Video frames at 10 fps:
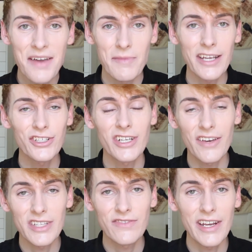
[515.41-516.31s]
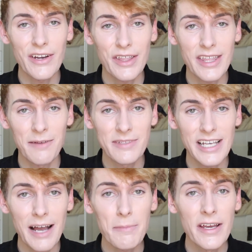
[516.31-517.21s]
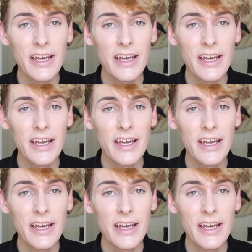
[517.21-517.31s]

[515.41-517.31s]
make sure to give this video a thumbs up.